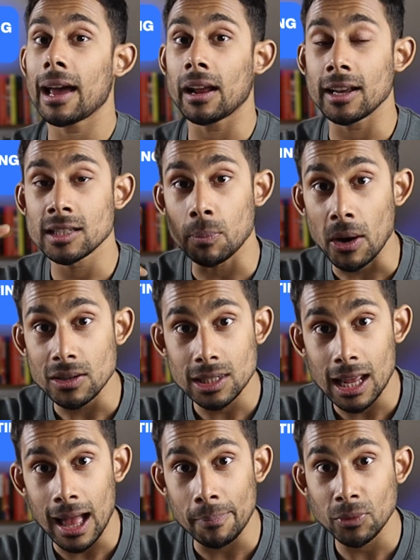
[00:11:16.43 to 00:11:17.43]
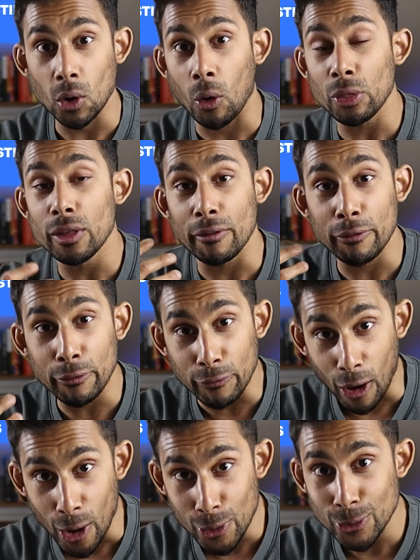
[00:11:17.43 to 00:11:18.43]
and I spoke to them on the
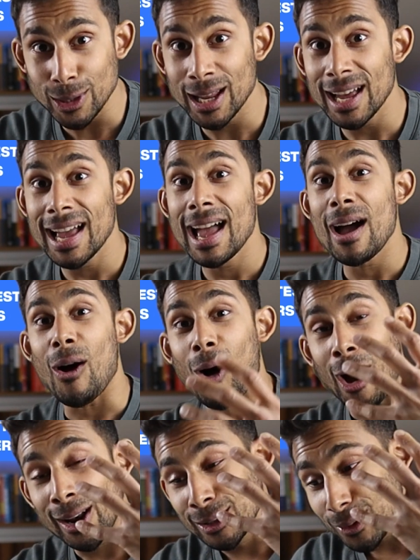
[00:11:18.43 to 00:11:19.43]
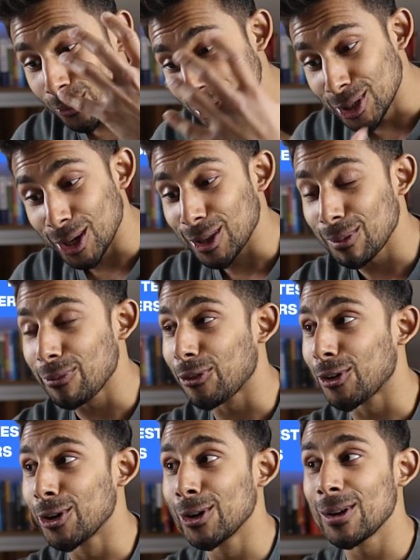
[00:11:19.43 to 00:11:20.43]
phone and took them
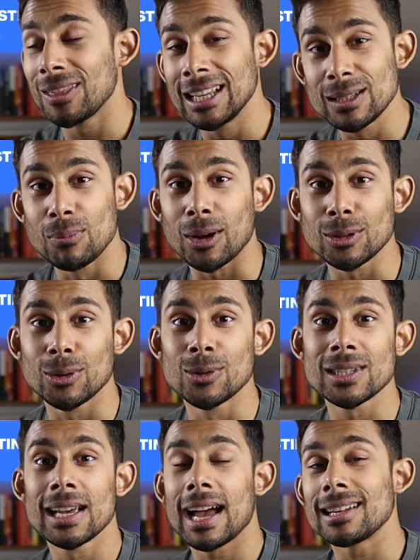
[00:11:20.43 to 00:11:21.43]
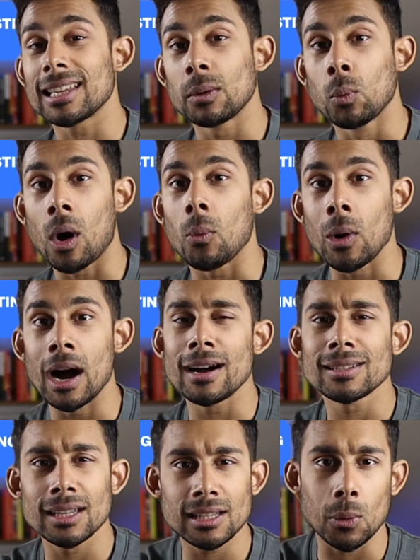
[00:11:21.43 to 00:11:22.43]
through these models and said, what
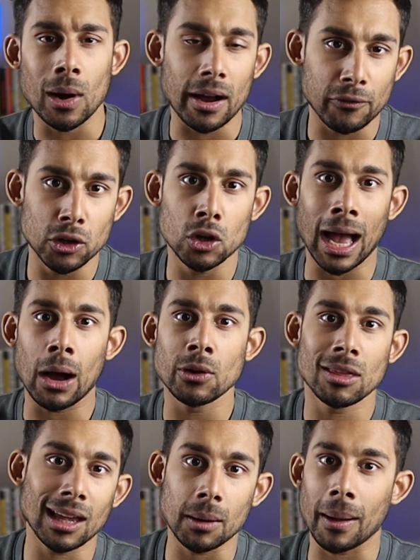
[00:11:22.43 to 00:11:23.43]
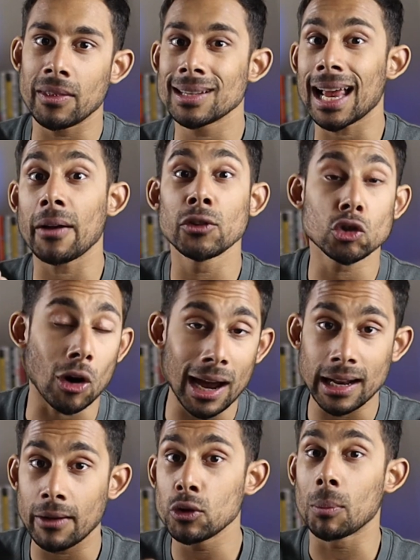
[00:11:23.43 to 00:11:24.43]
works? Does it work for you? How are you thinking about this? Have you
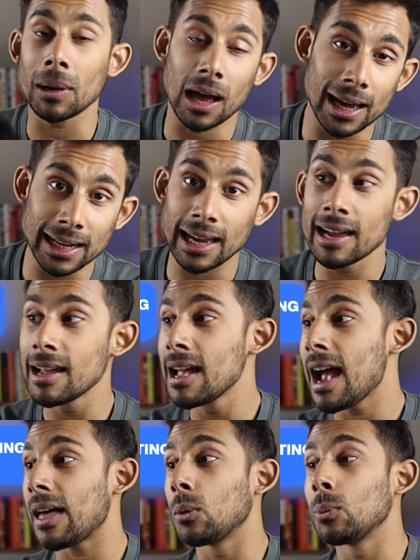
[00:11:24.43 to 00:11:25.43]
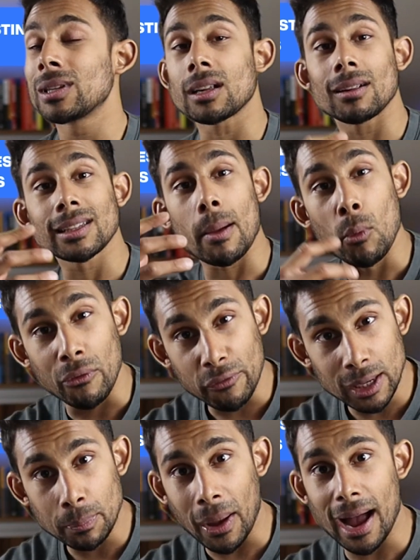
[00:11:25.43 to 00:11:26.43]
tried it? Have you applied it? And then we started to get more
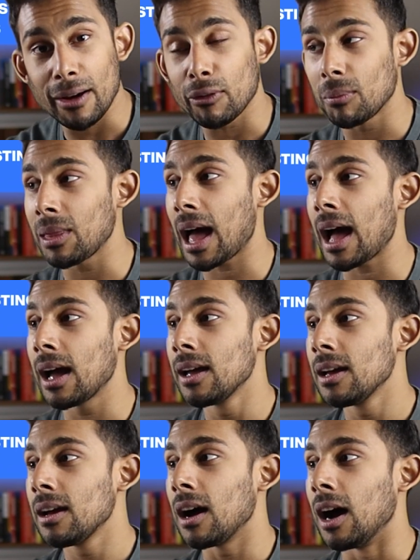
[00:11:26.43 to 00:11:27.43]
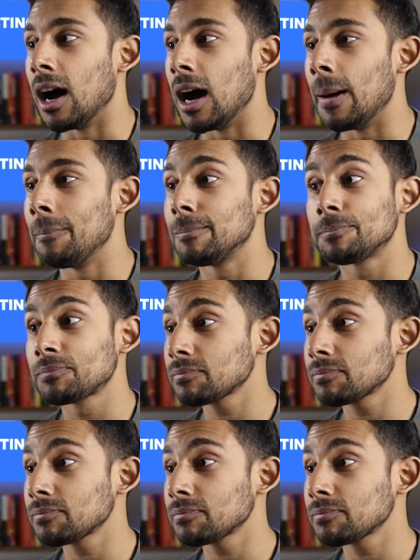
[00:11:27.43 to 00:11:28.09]
feedback from that. Um,